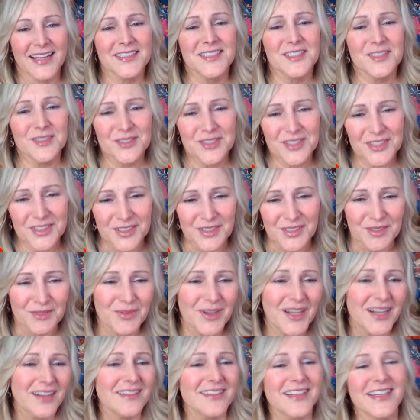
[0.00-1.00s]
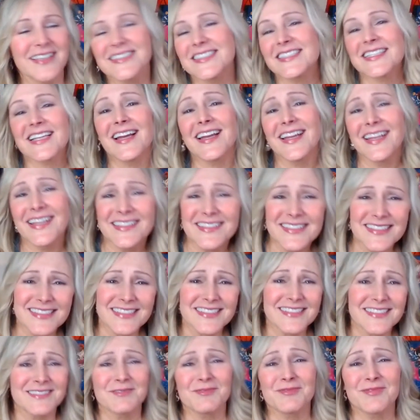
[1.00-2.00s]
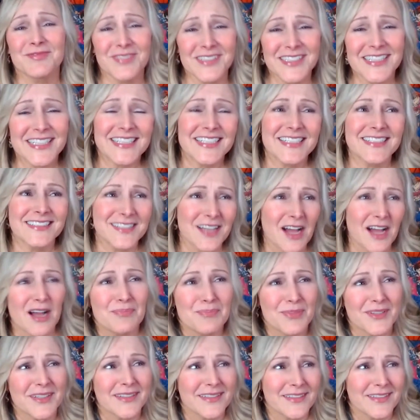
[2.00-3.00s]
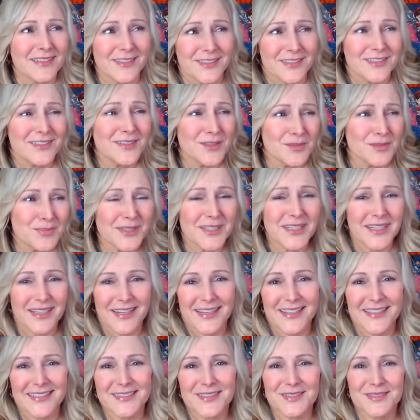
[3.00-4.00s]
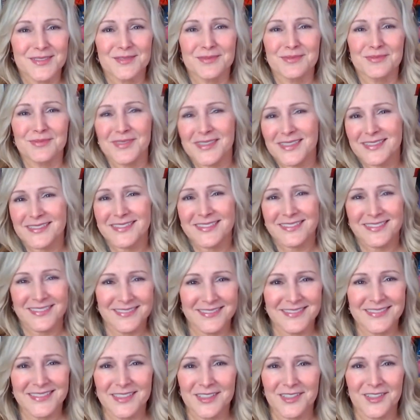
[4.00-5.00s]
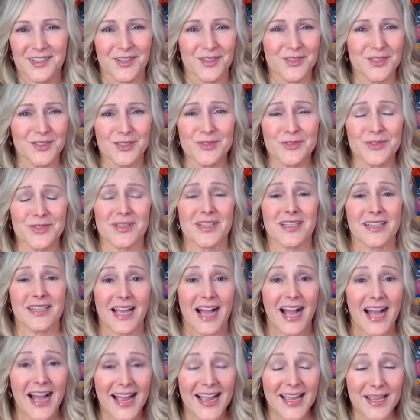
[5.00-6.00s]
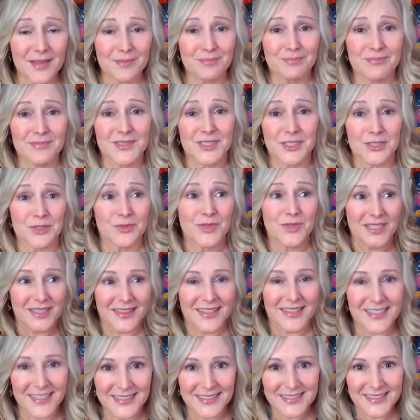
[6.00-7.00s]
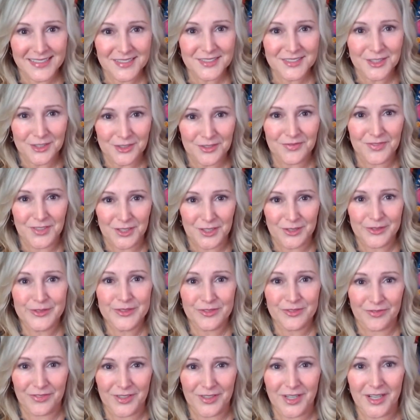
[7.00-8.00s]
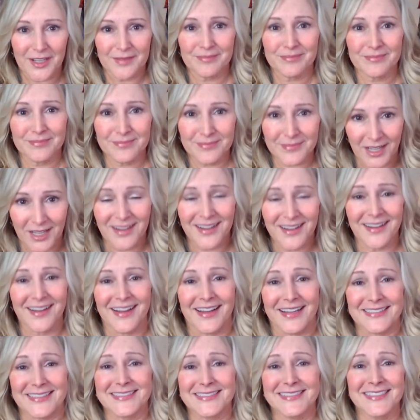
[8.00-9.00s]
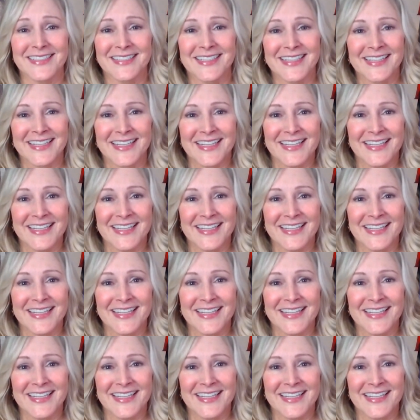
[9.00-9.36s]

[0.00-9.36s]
I do too. Well, it's really topical because we, usually I'm doing these interviews from cons,